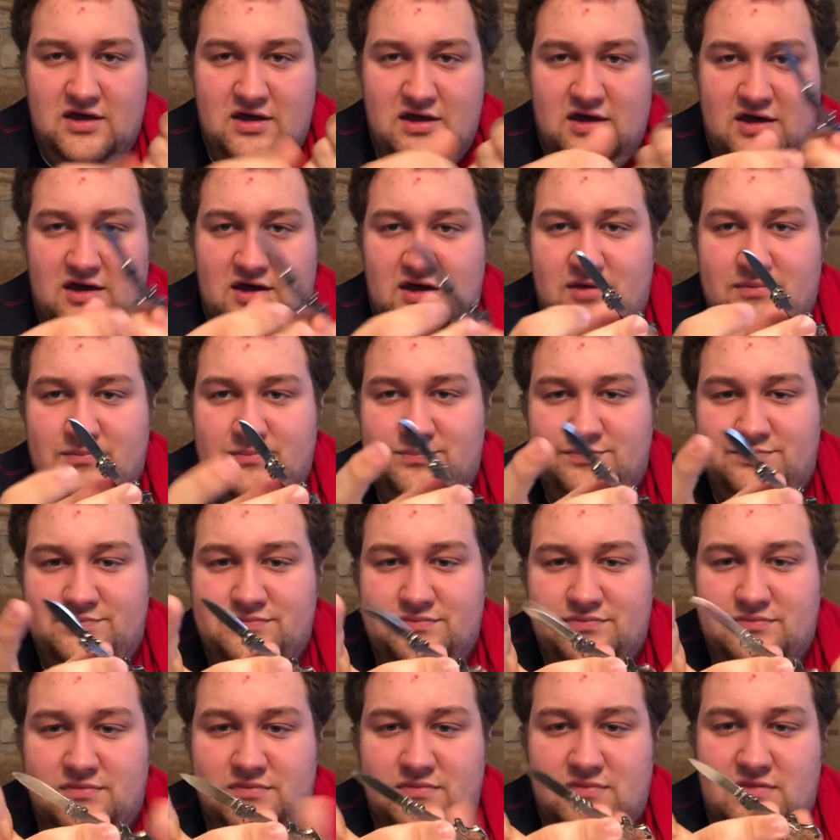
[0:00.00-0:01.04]
Um,
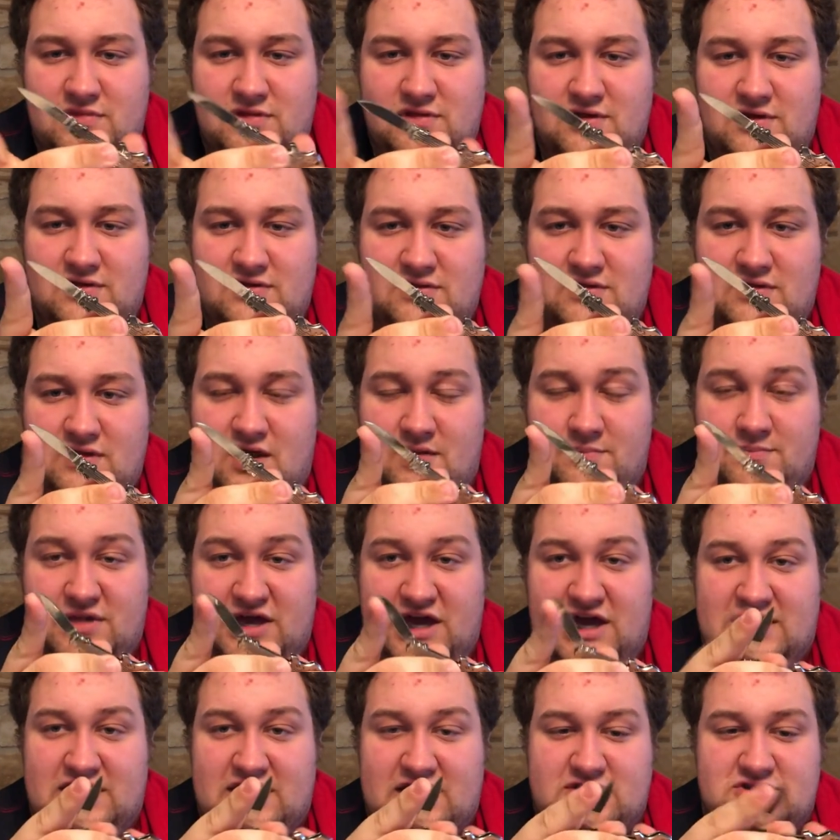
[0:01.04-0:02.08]
not
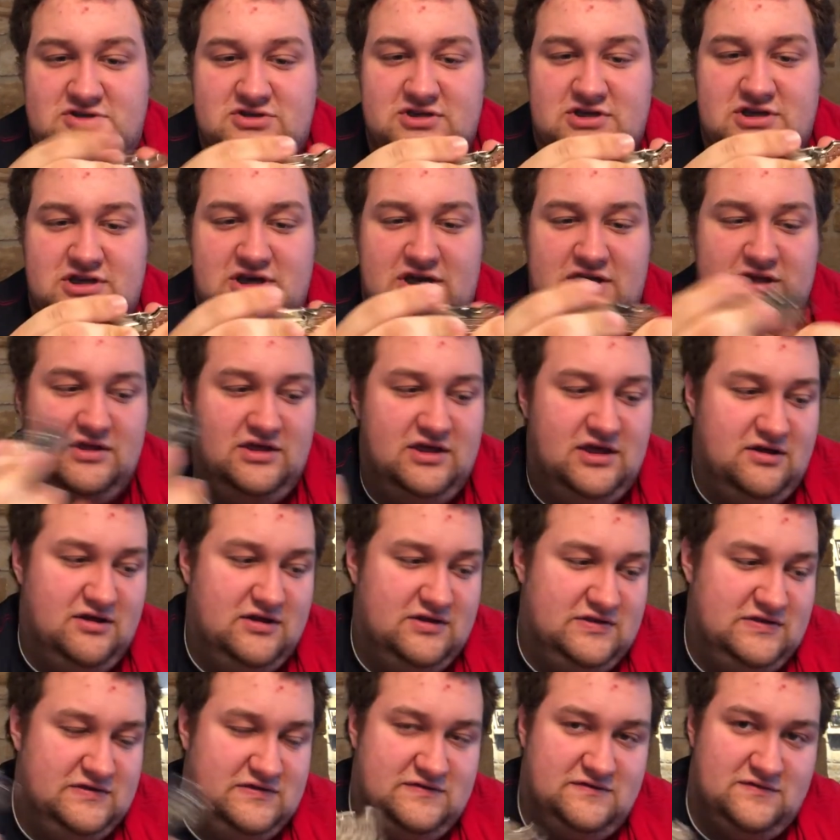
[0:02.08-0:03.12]
bad, actually. I carried
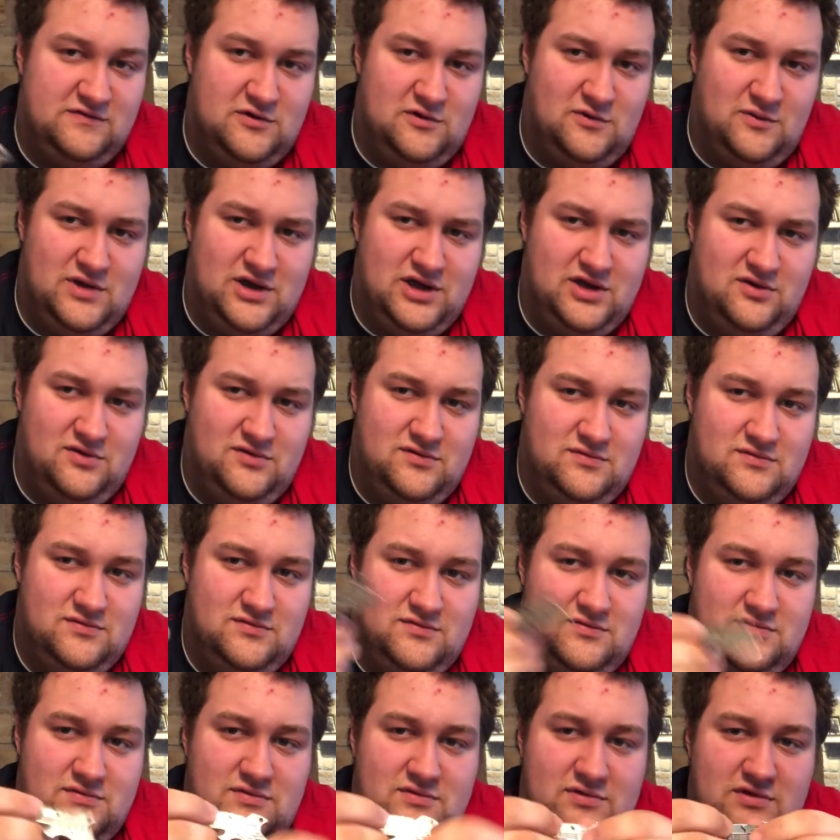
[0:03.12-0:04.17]
this for a while.
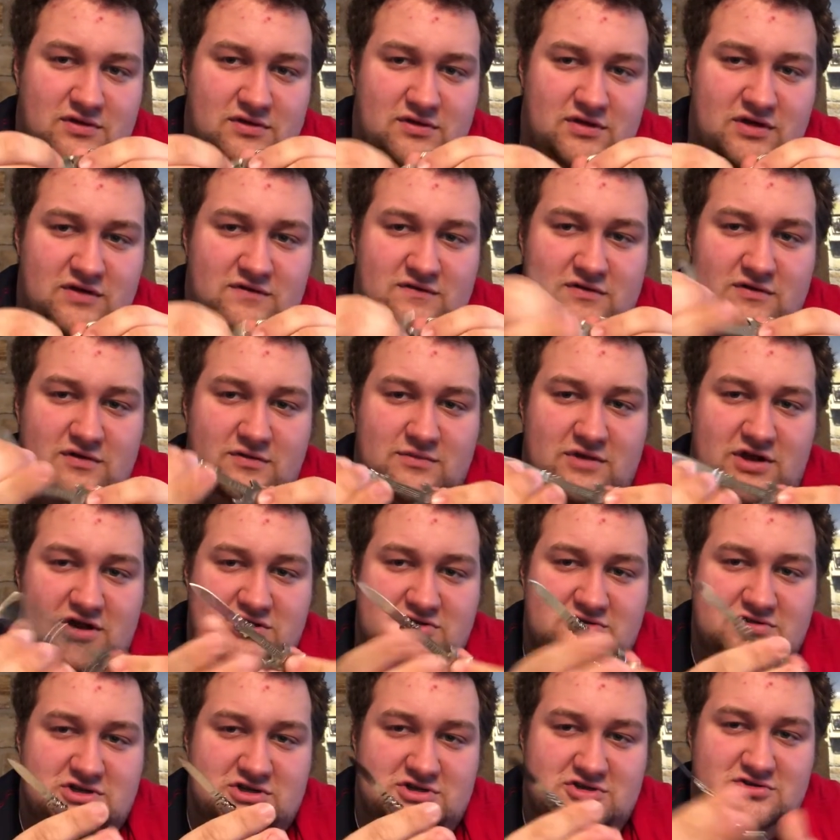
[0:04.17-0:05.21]
Even though I'm not a
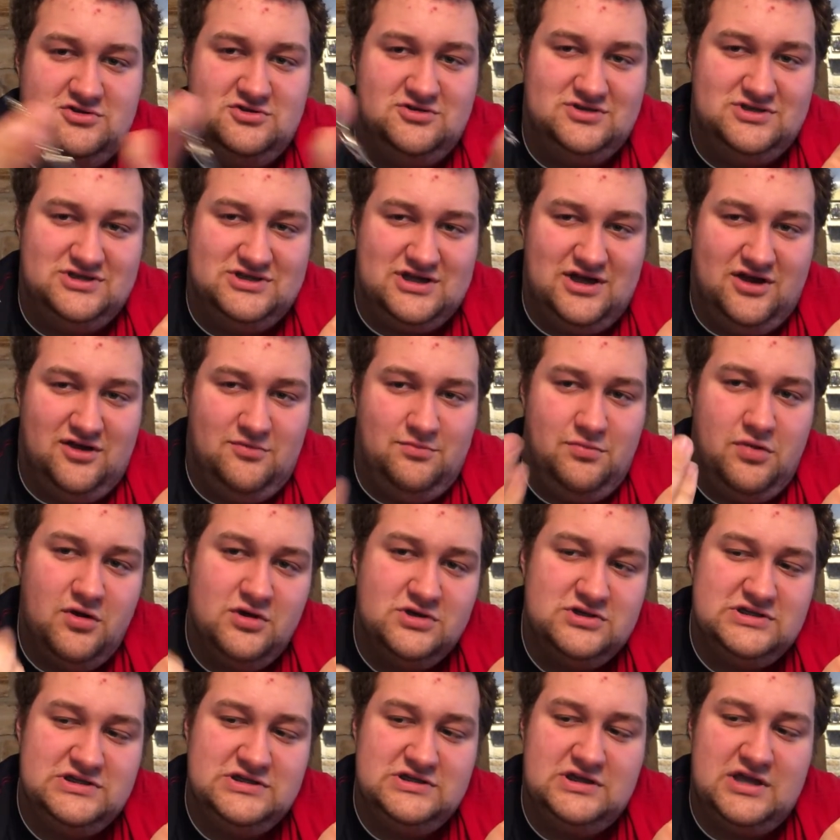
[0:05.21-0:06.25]
traditional style
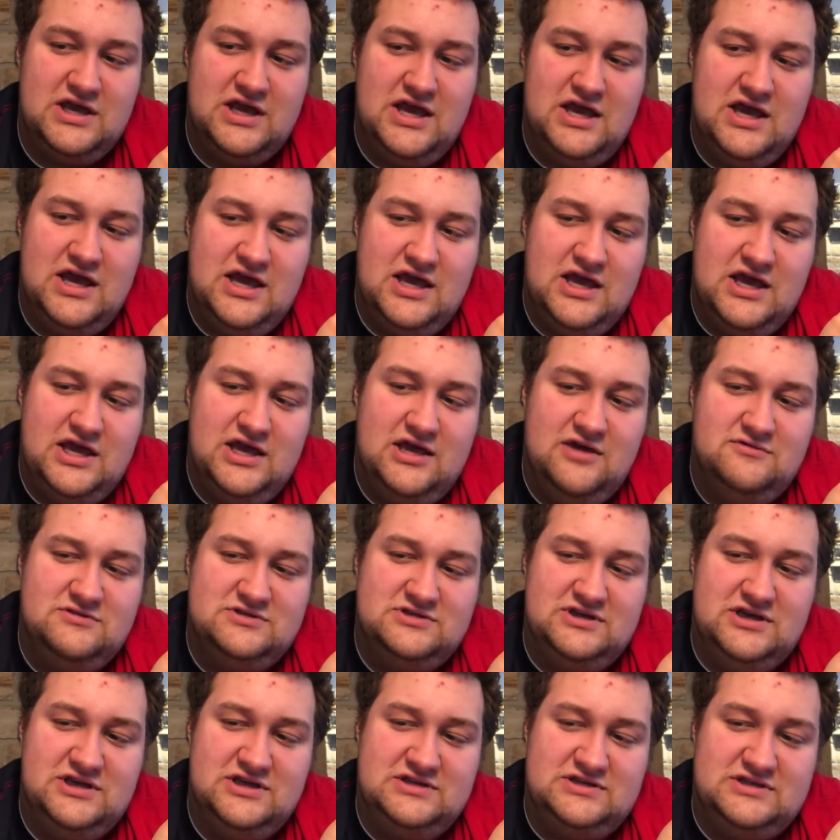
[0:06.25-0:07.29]
person, it was
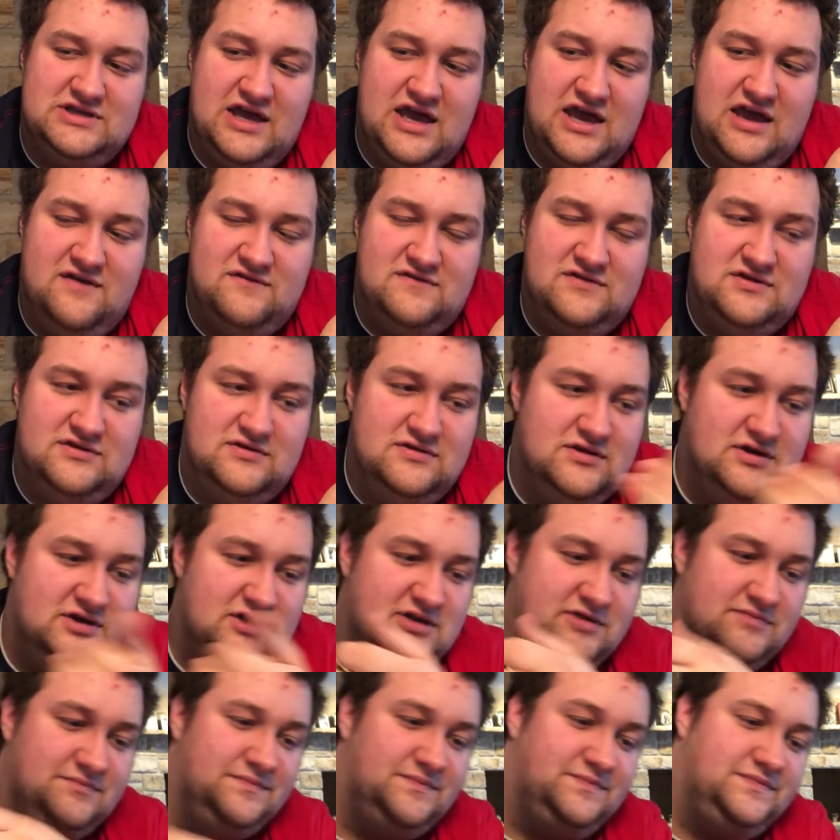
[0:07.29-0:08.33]
nice to have it
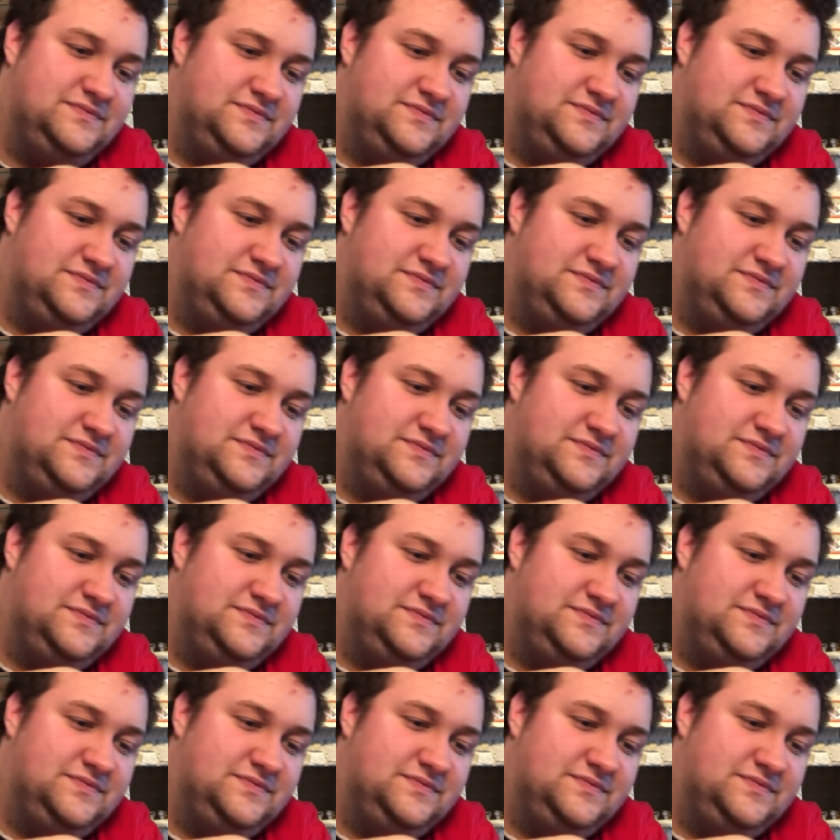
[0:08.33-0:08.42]
um,